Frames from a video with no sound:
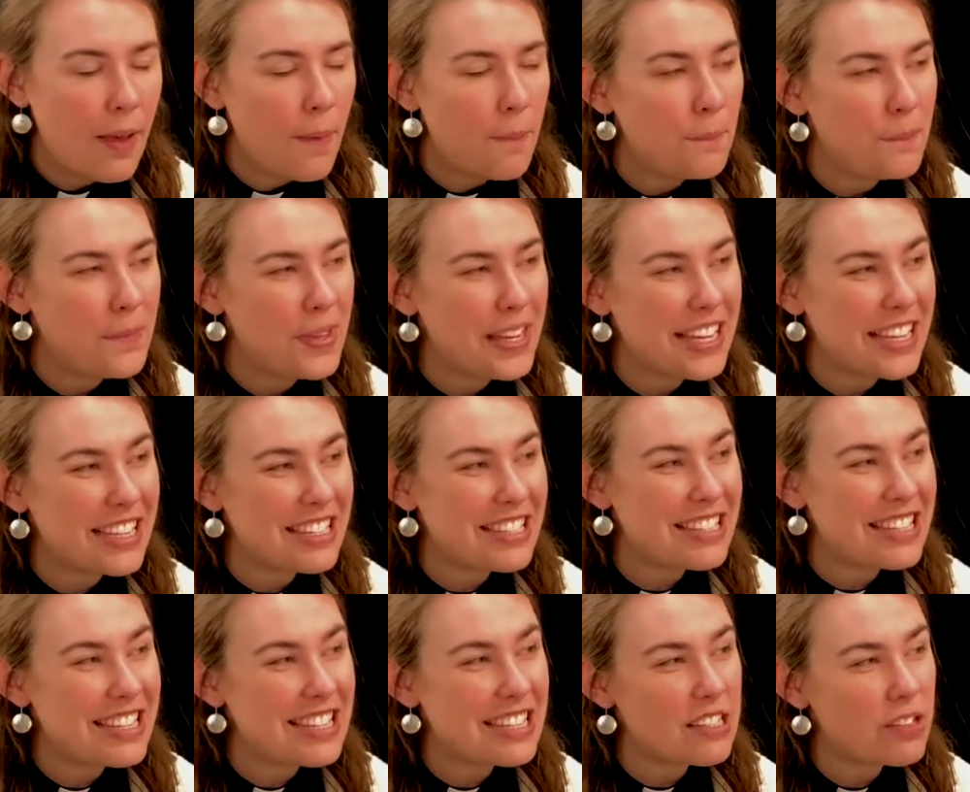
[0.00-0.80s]
because
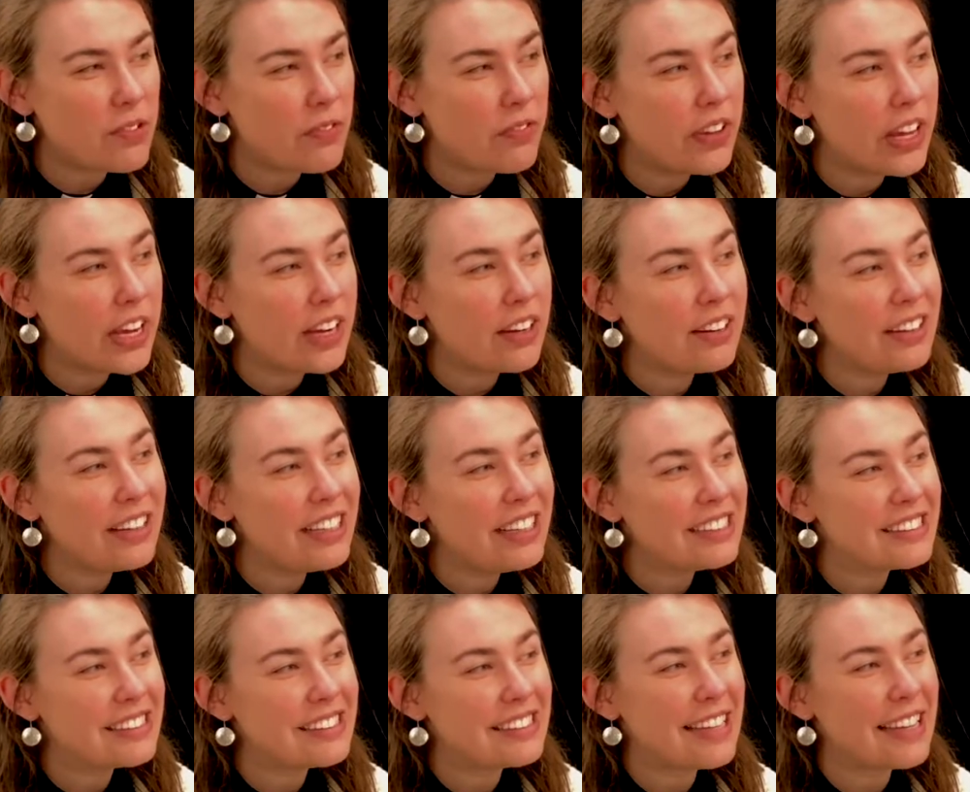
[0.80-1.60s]
these very
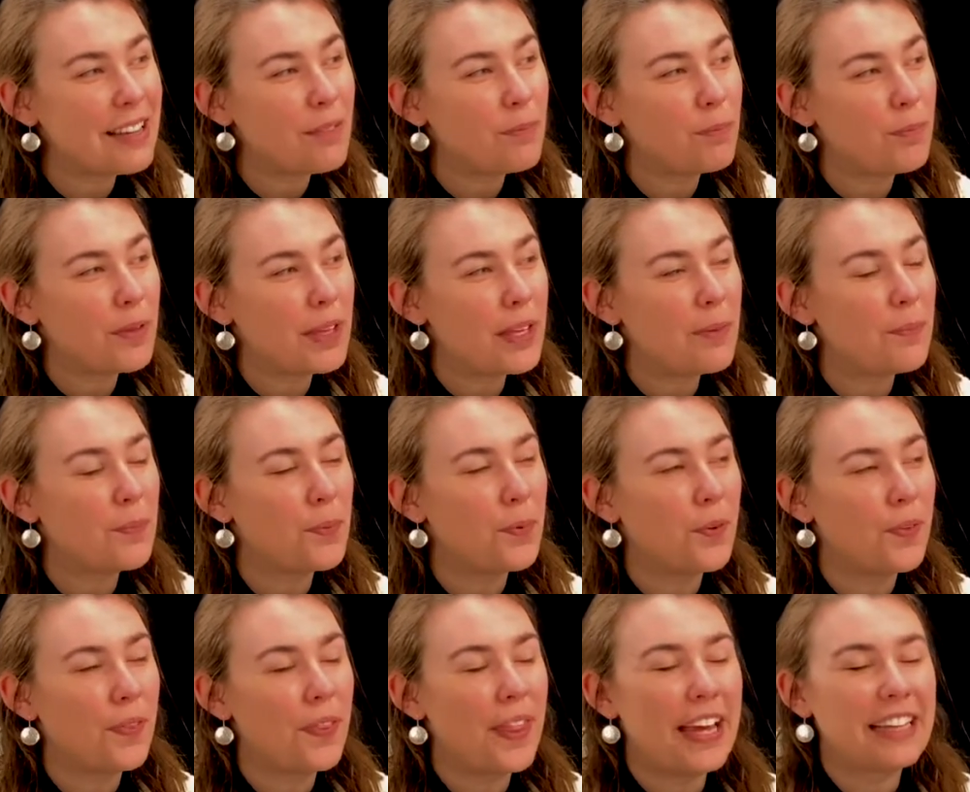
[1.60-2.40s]
same
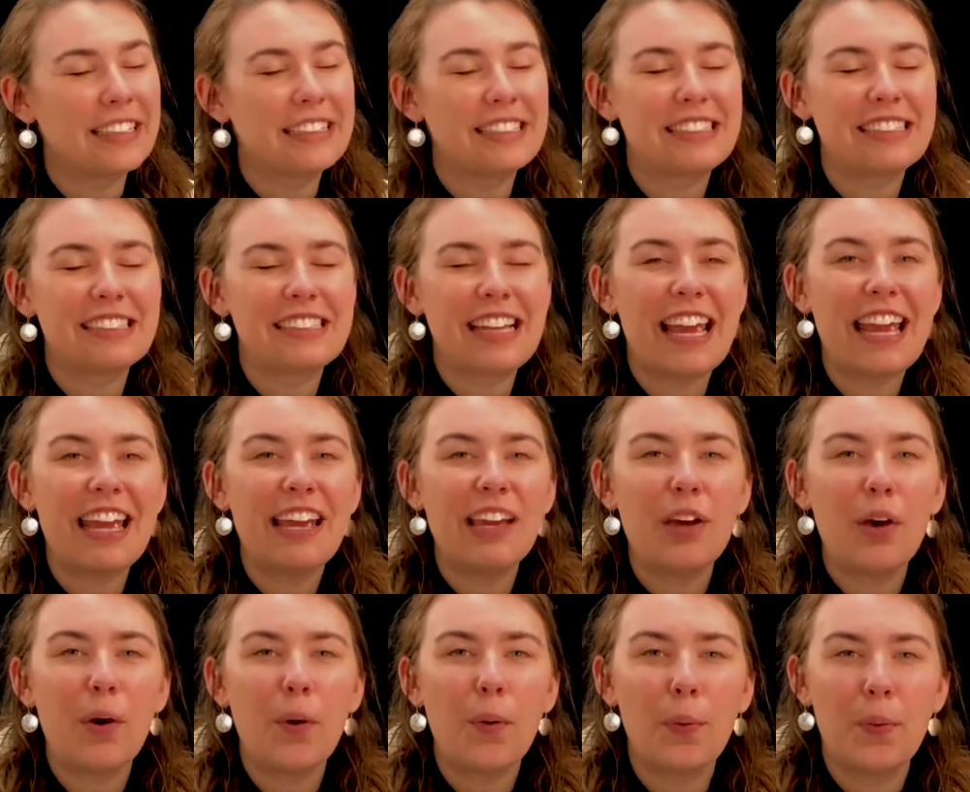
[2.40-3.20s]
people that sang
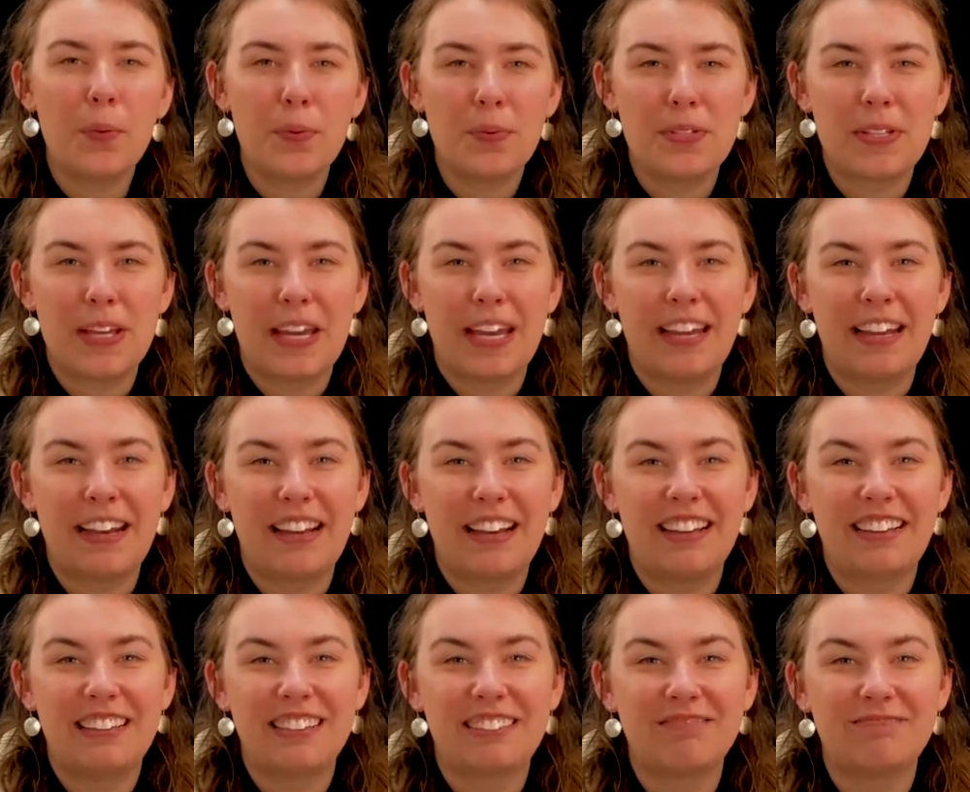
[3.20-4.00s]

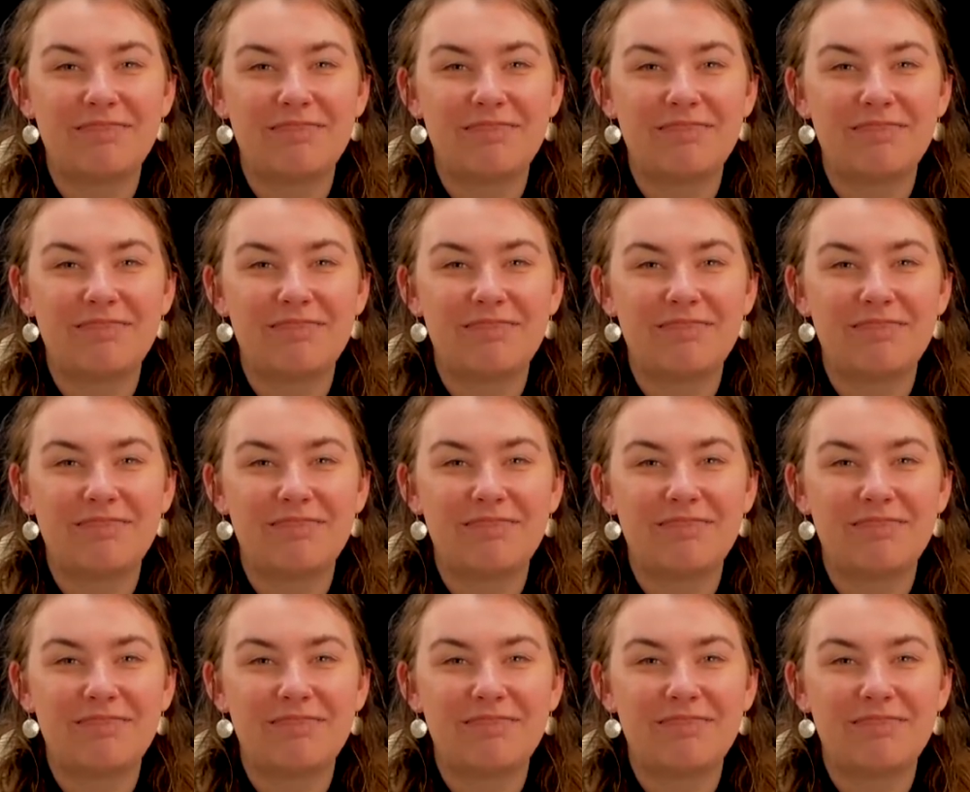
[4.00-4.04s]
Hosanna